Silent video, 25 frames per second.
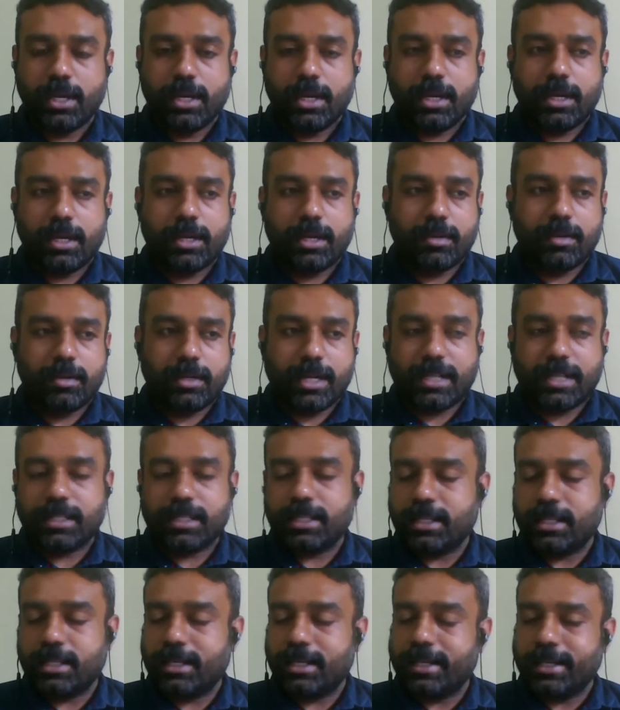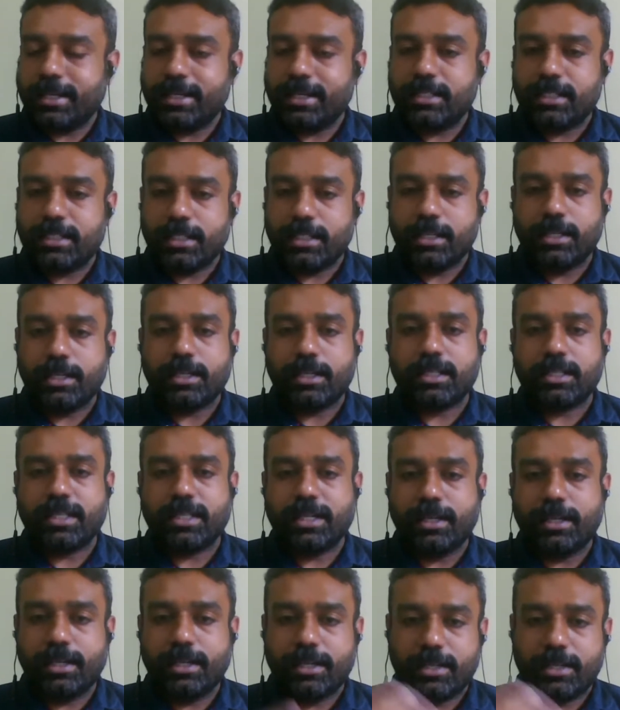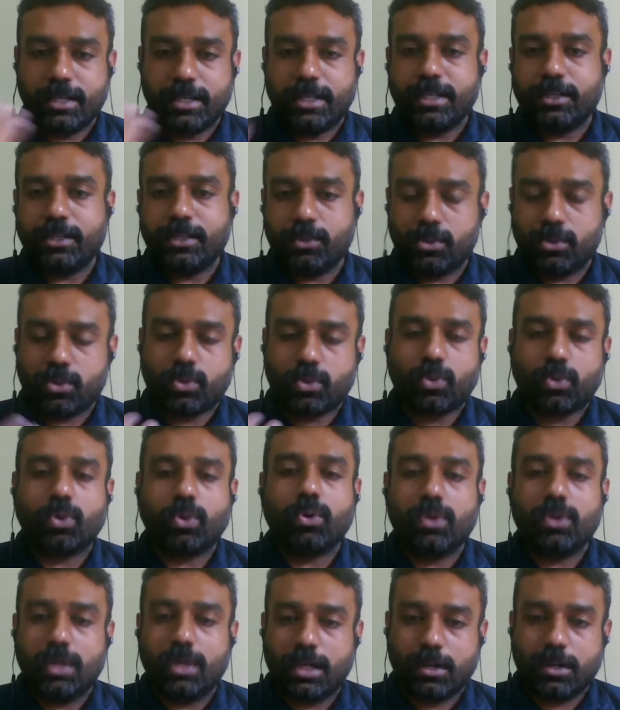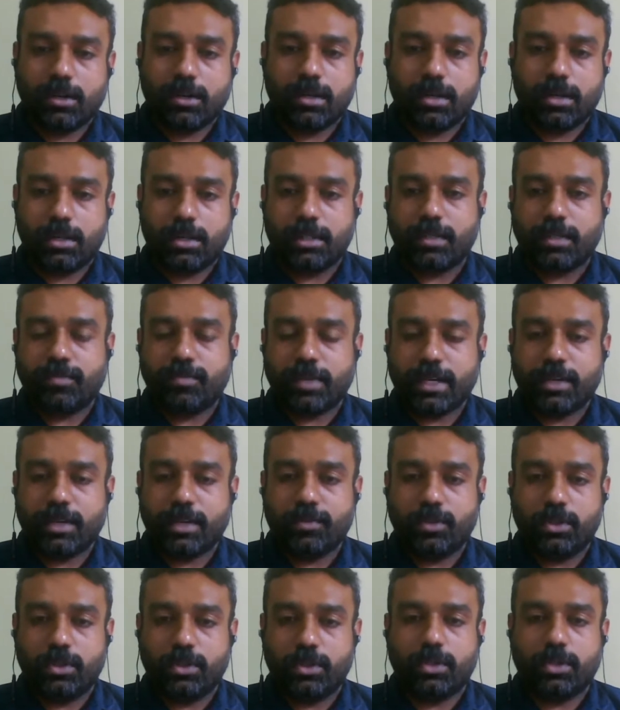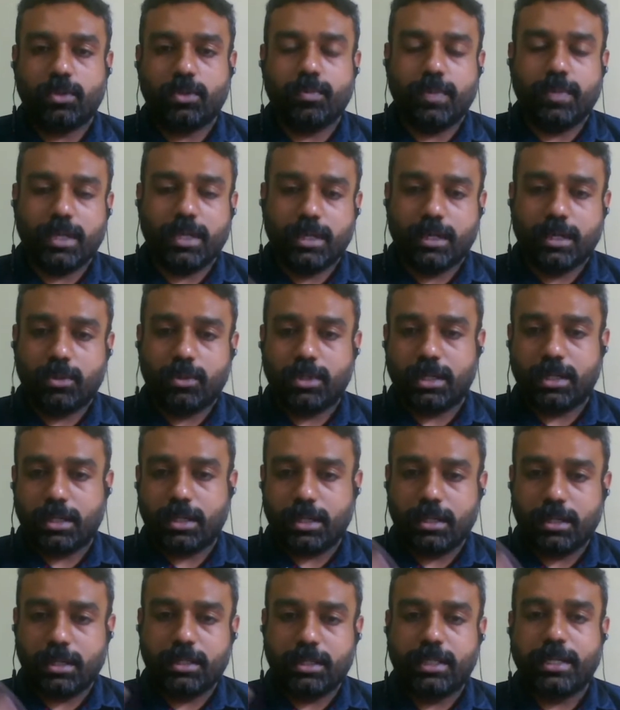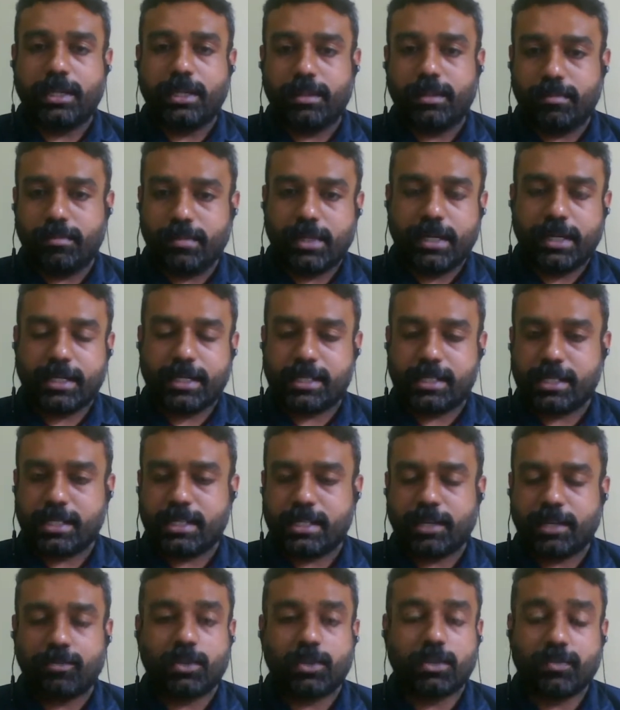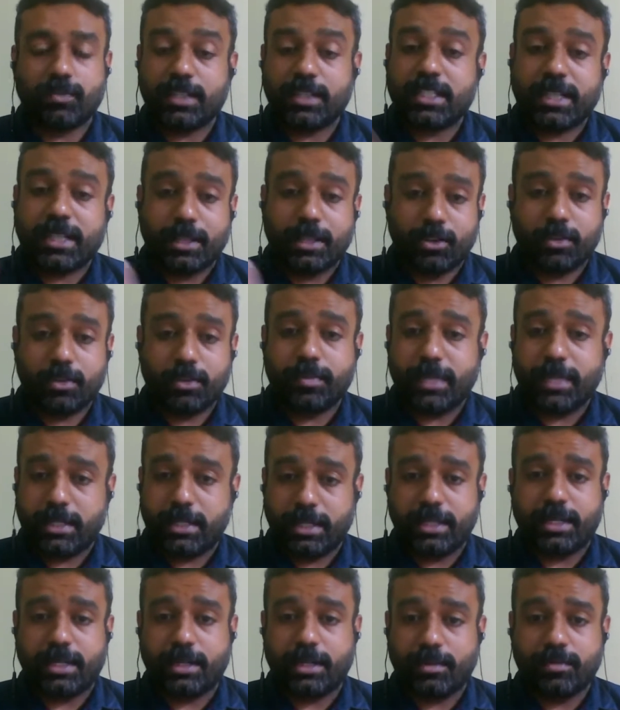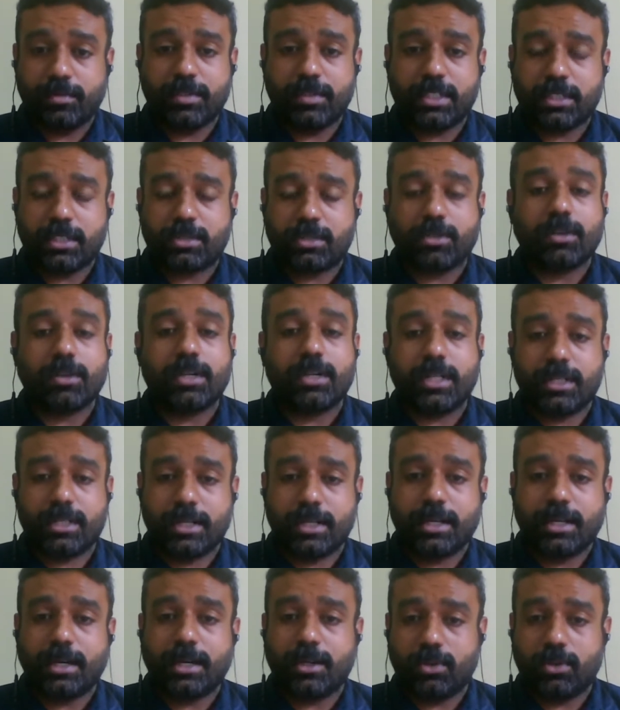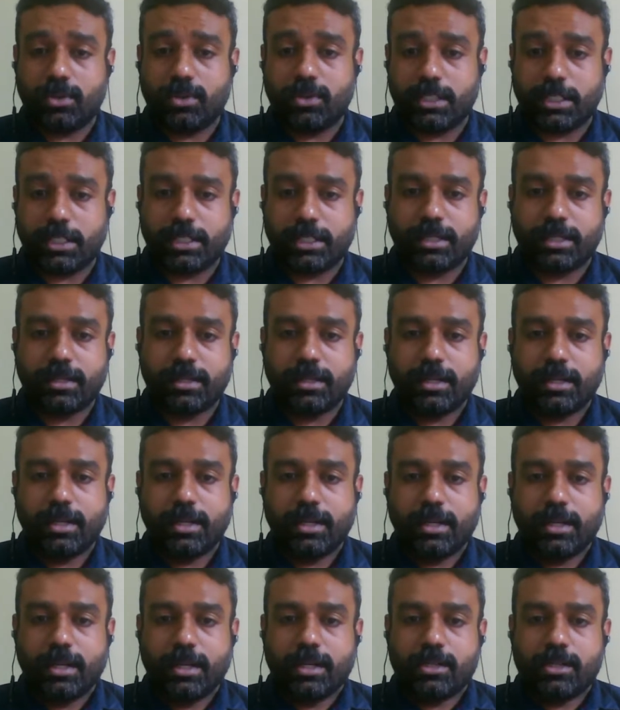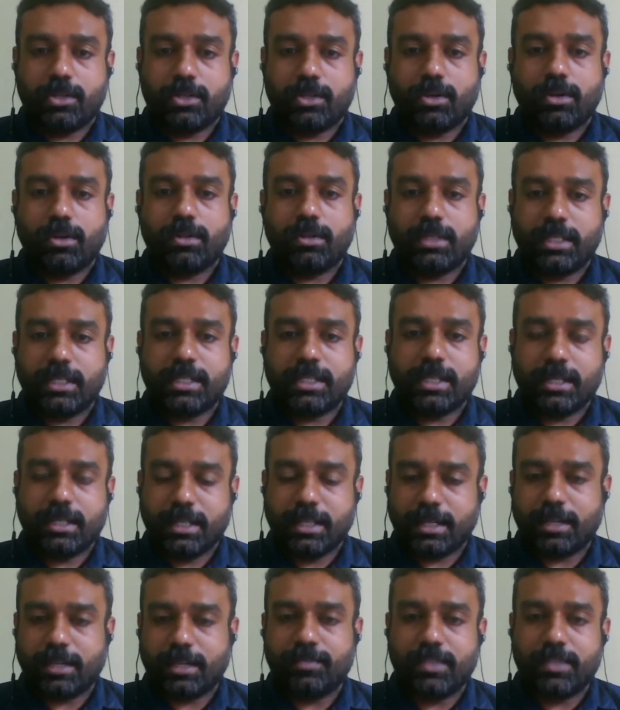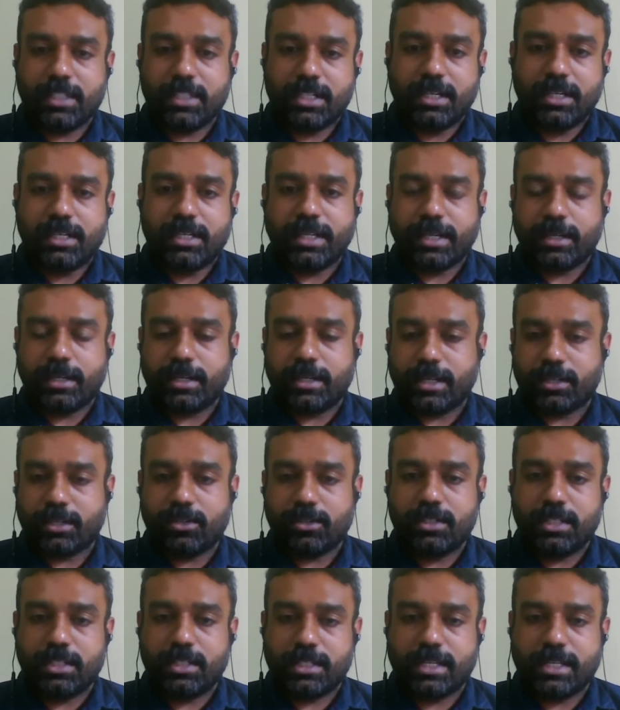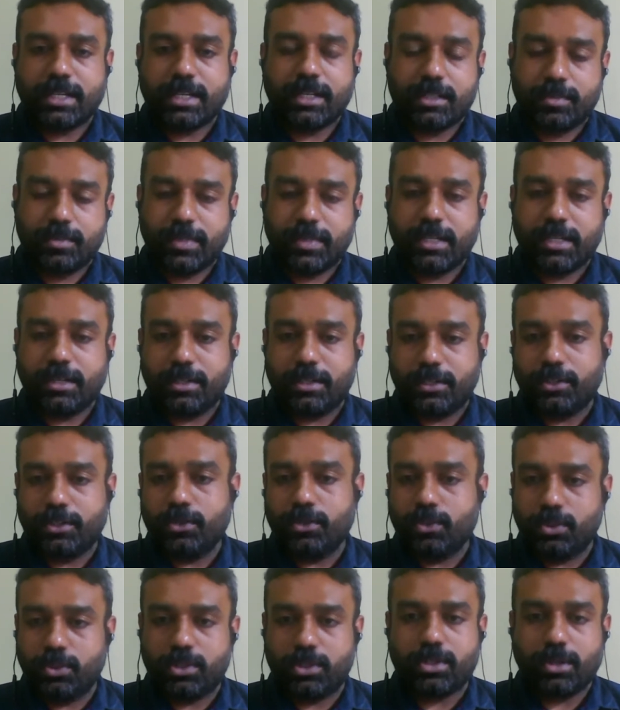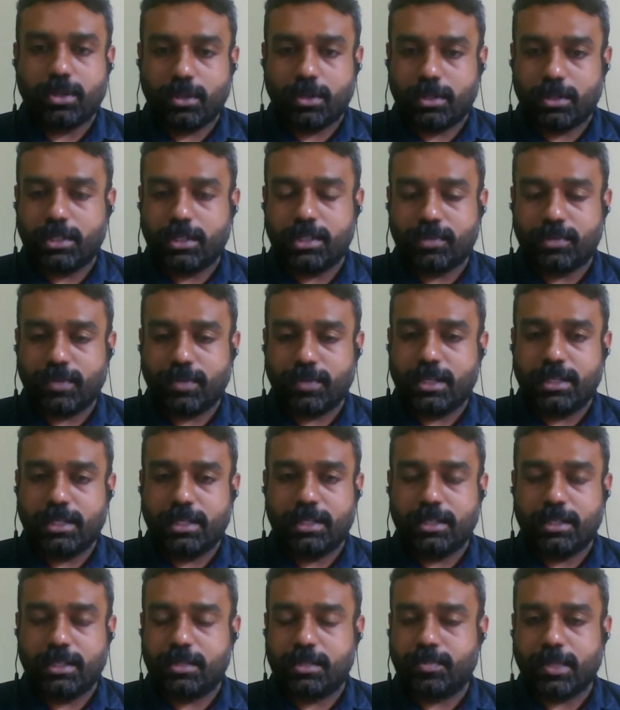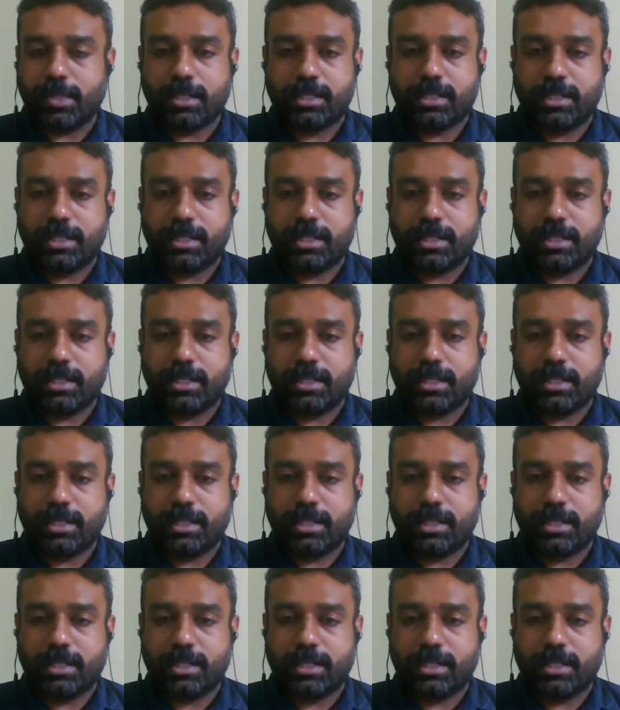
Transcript: rather than energy here, they literally use coal or the firewood to burn out the existing water, which cannot be treated, which is called as the RO reject. So these are the conventional technologies that has been used all this while in this past